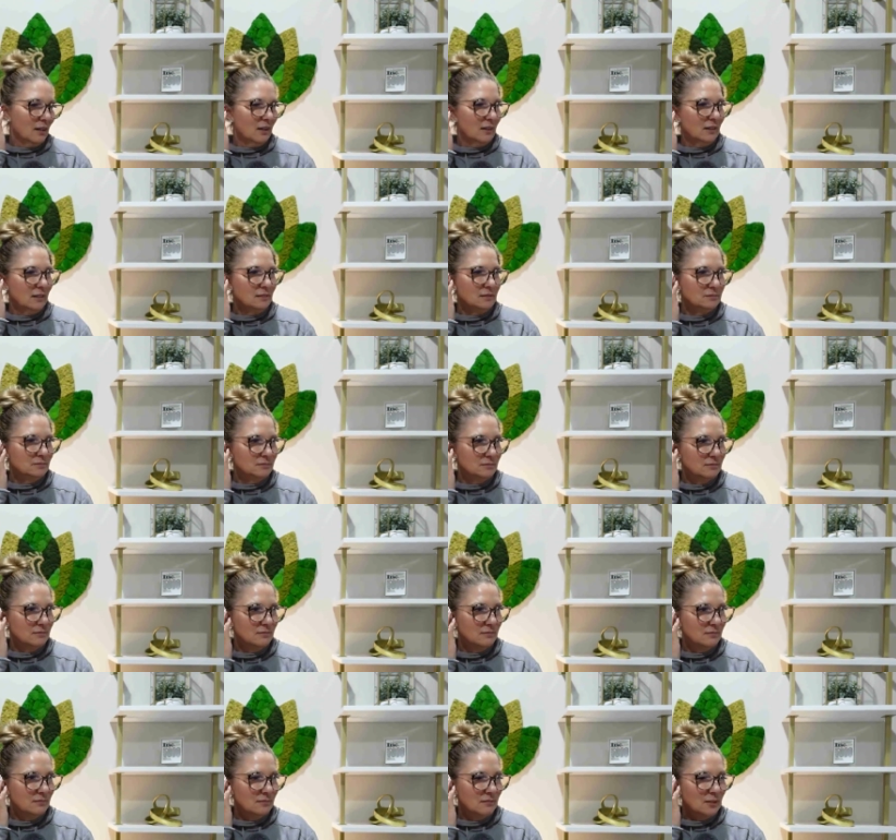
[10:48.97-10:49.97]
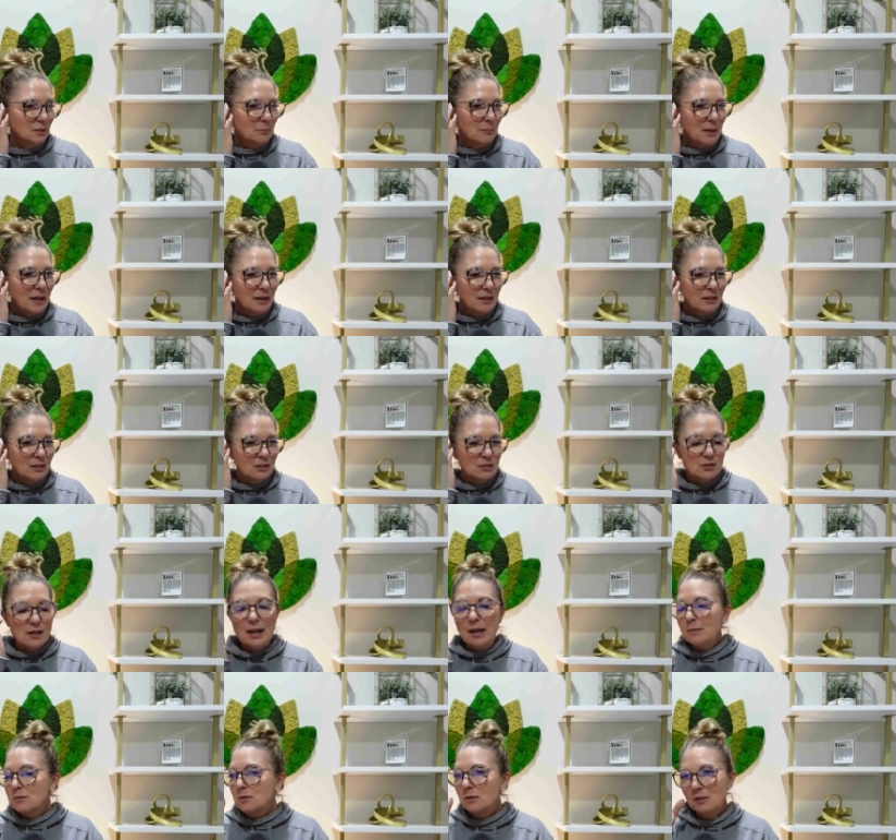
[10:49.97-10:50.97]
Um, the buyer
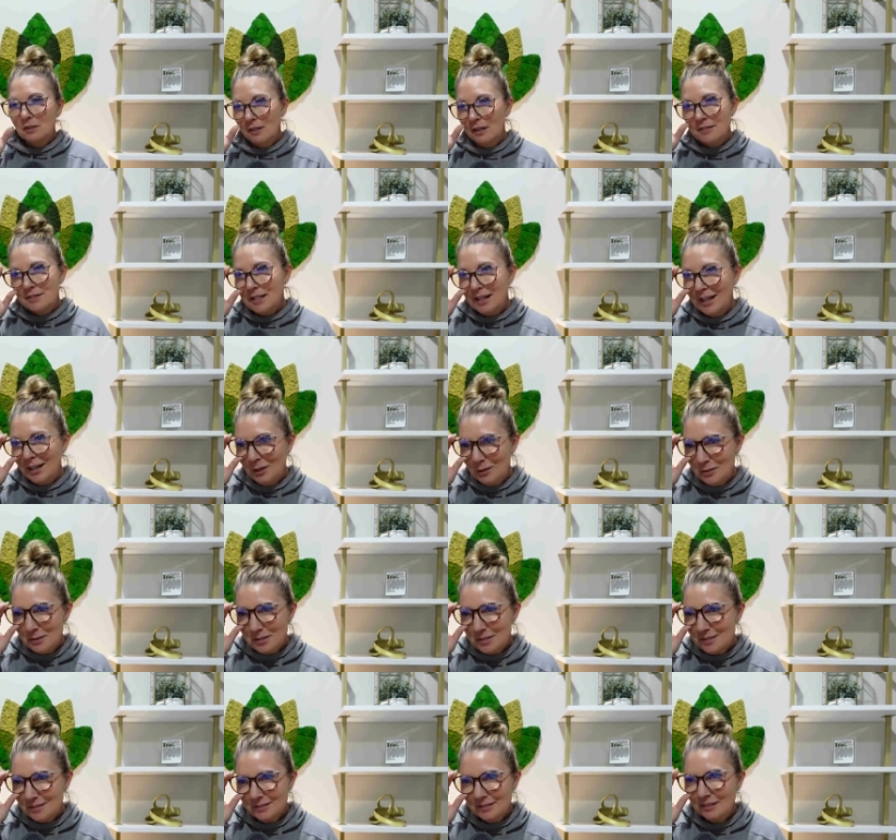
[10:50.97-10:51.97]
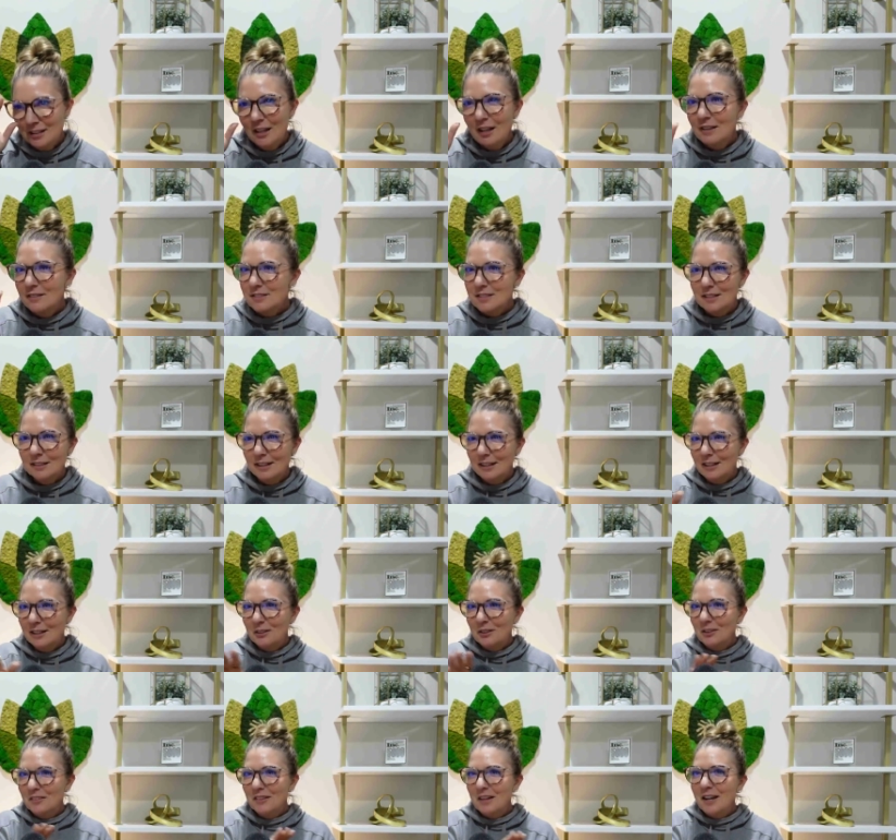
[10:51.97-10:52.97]
absolutely loves the house, loves the
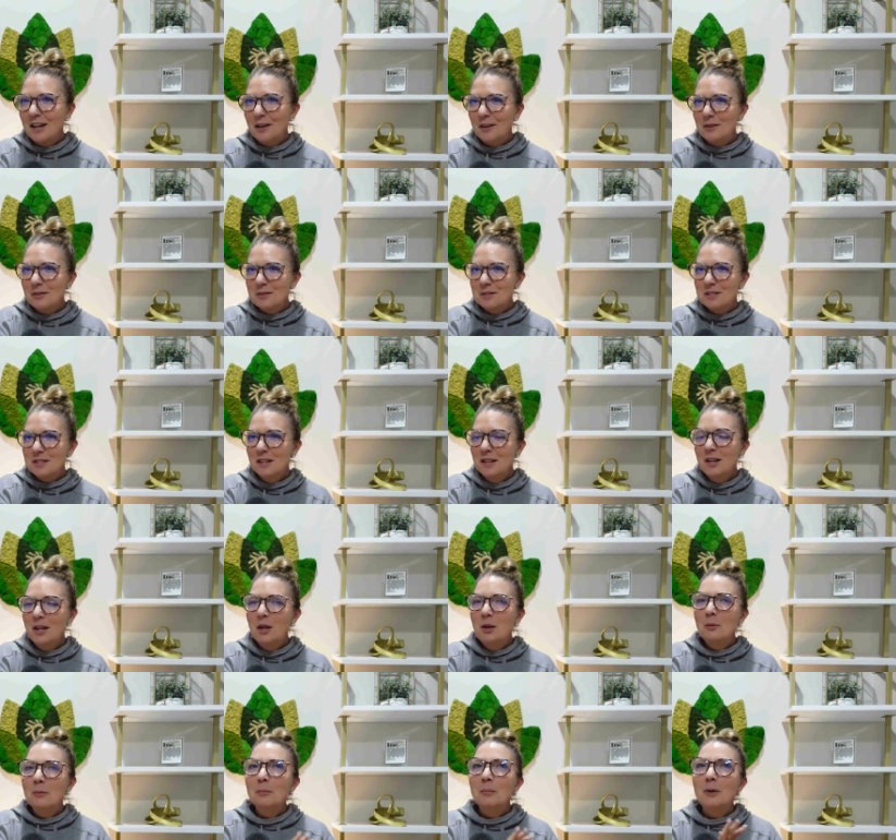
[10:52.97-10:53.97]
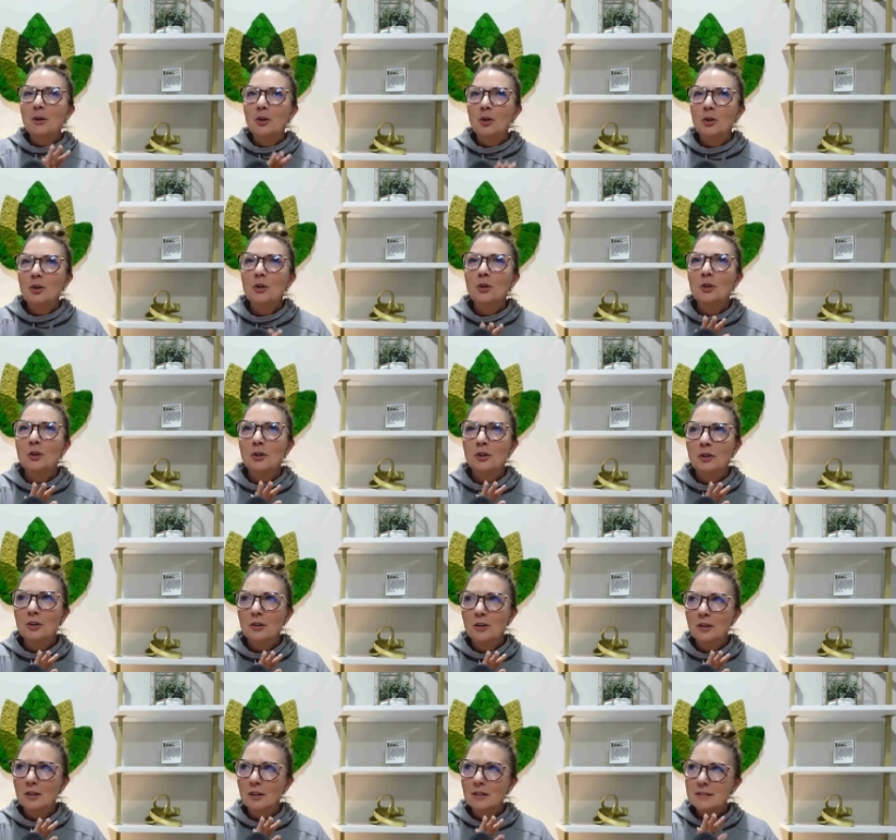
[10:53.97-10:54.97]
layout of the house, but
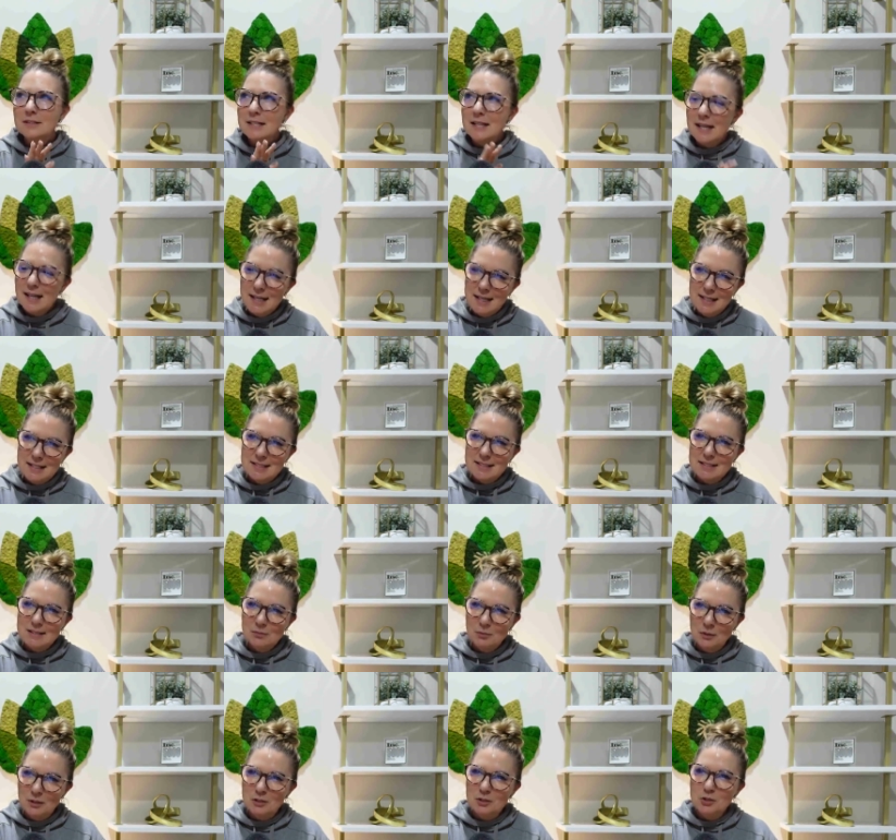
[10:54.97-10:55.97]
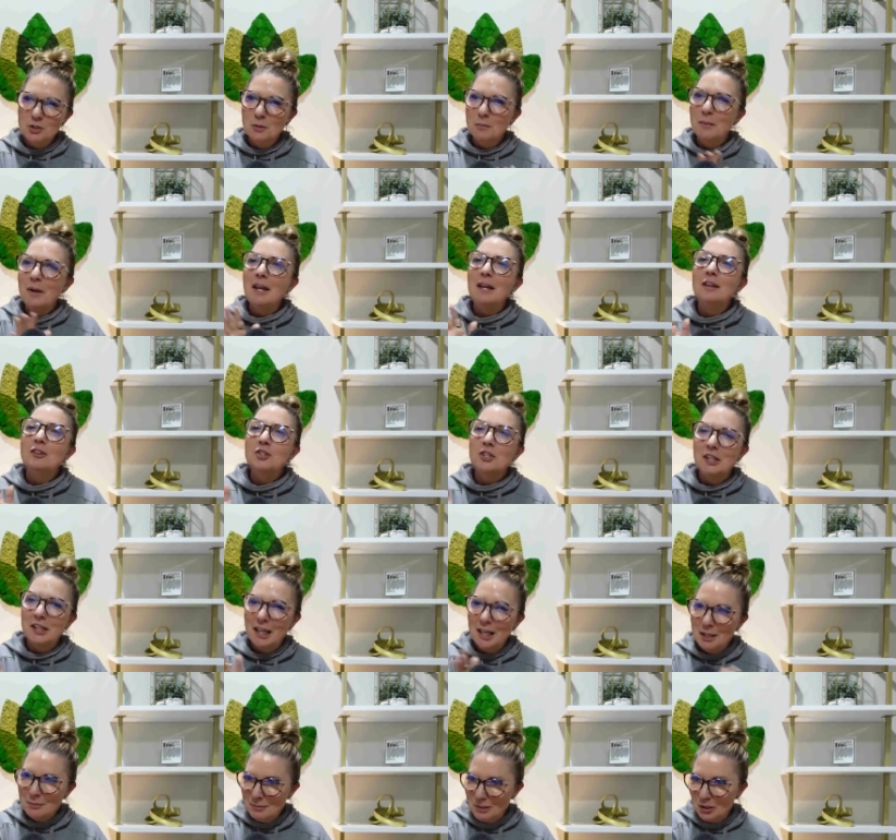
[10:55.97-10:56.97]
her taste was she she
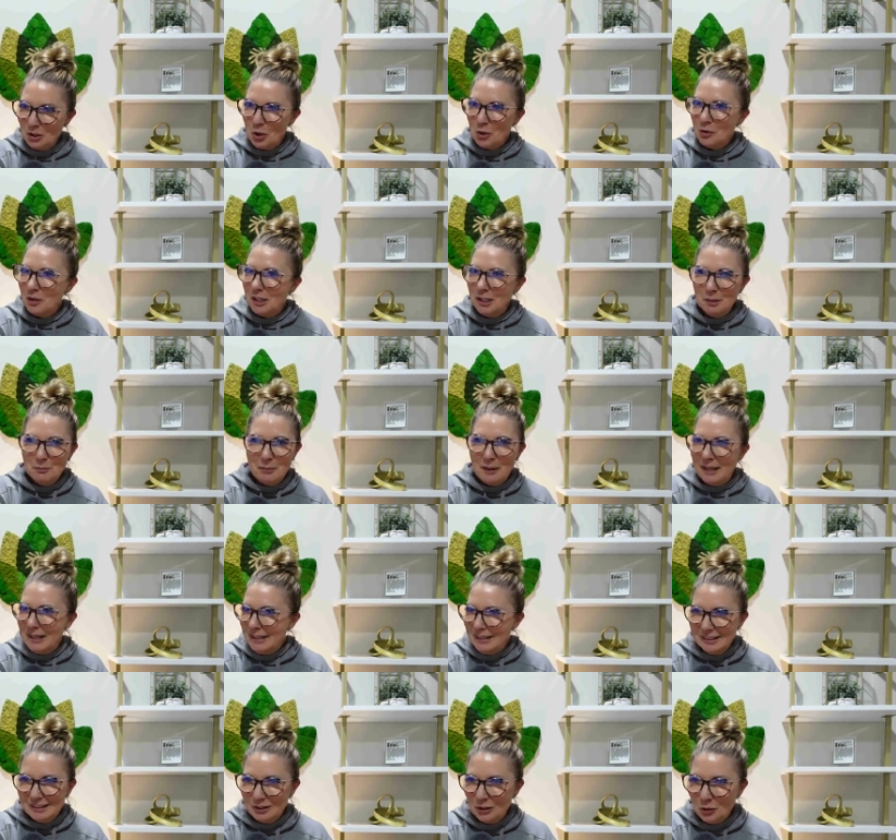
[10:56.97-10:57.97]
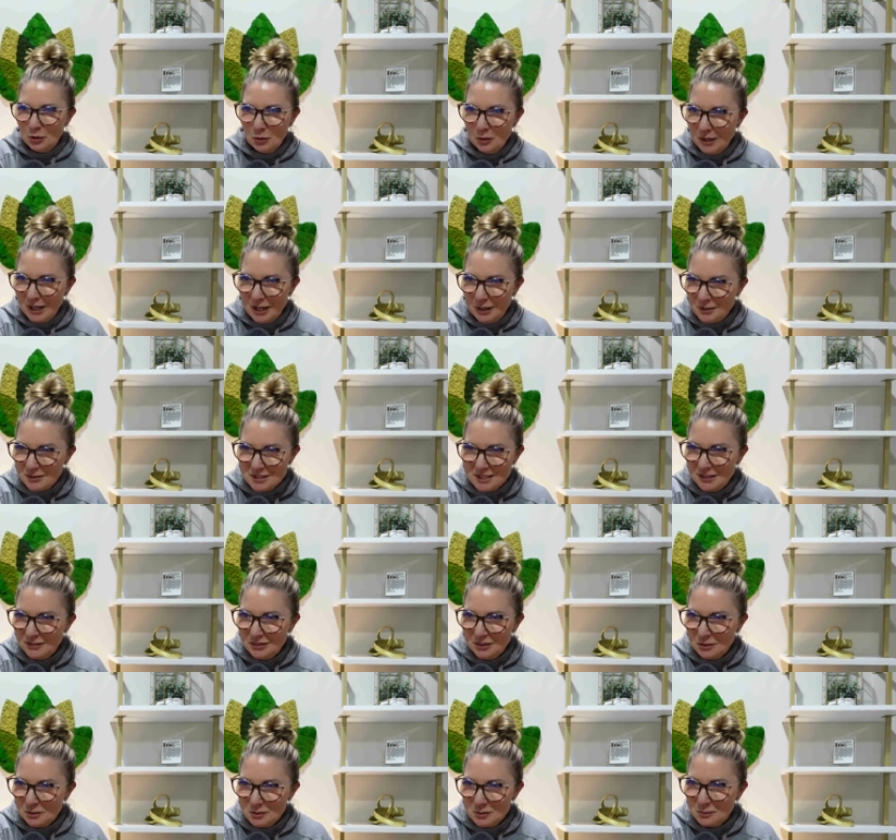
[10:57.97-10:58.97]
came in already painted the whole house,
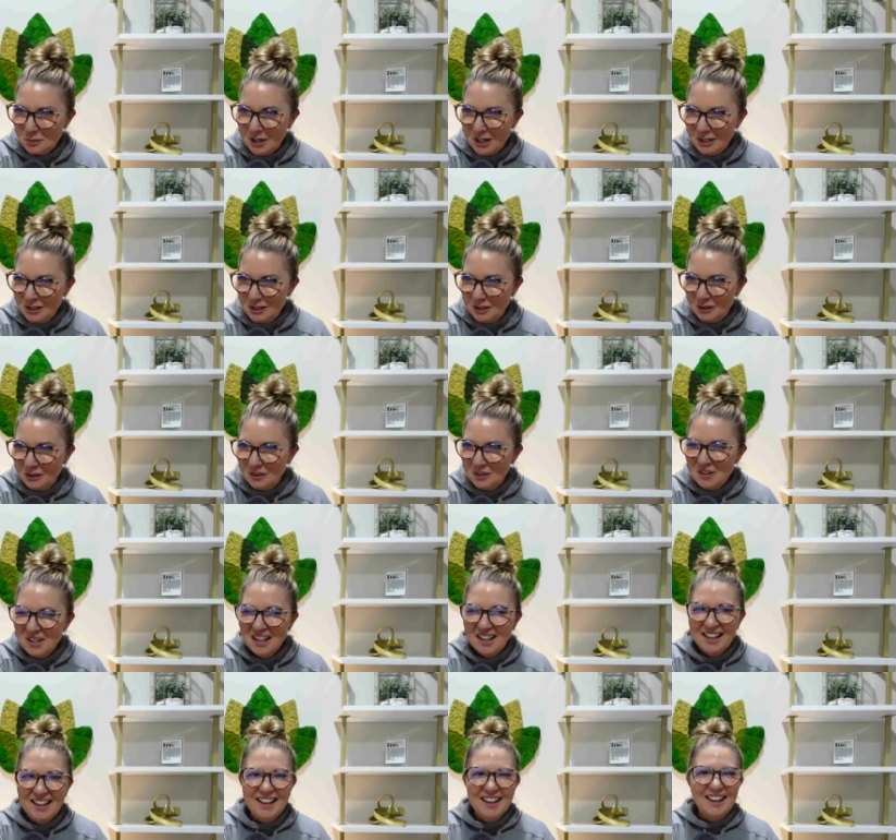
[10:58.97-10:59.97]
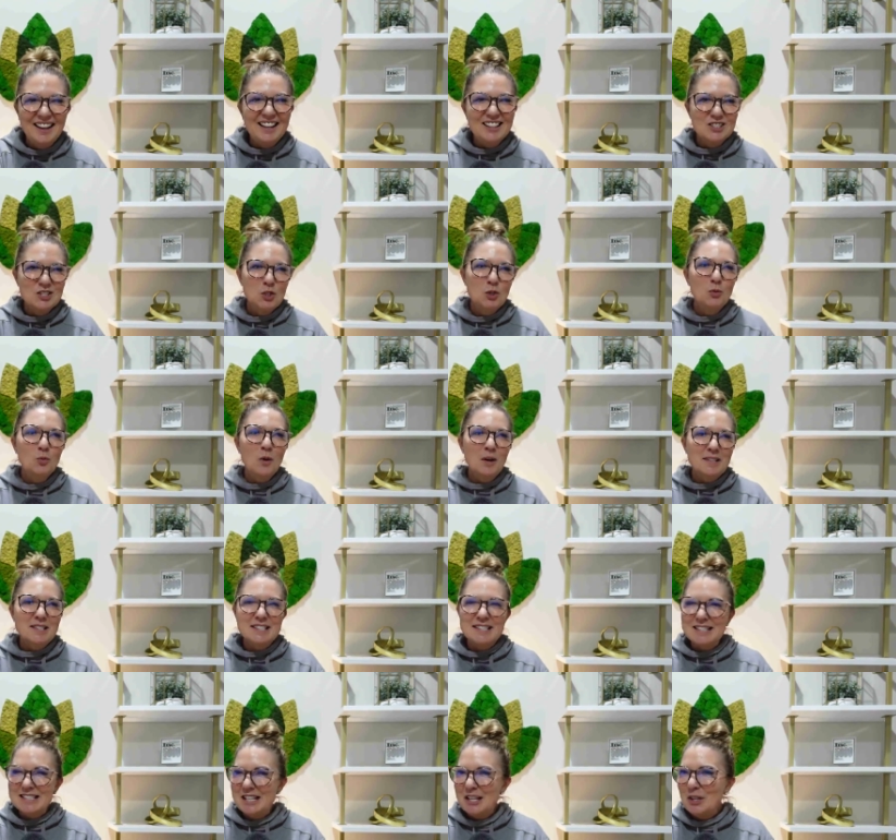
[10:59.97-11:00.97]
even though it was brand new, and she wants
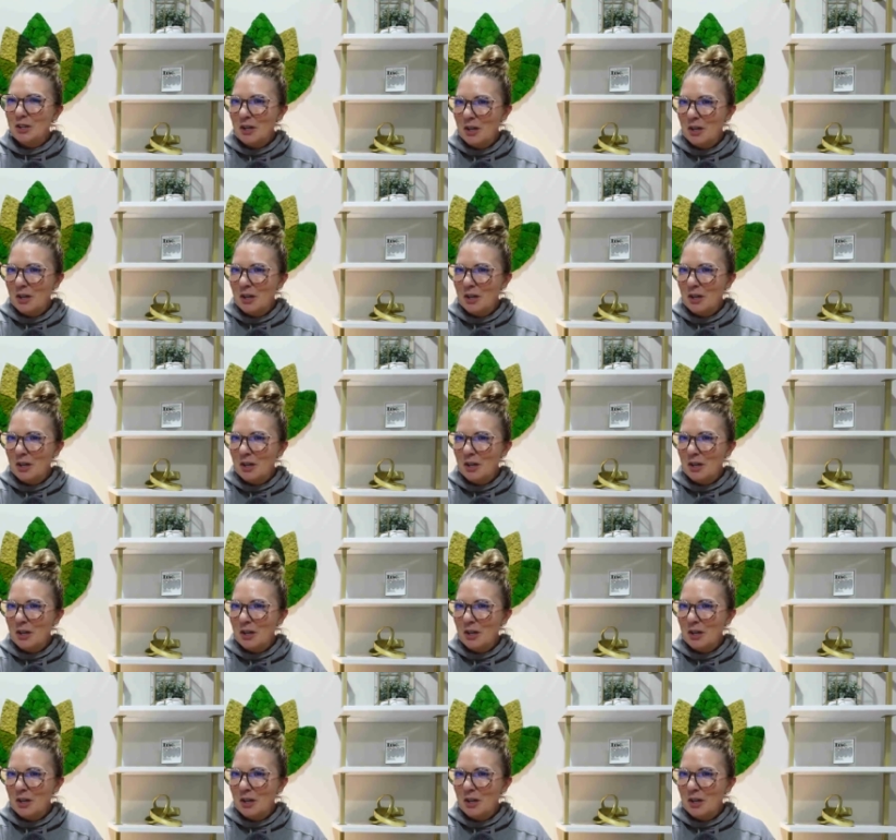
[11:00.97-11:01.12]
to tear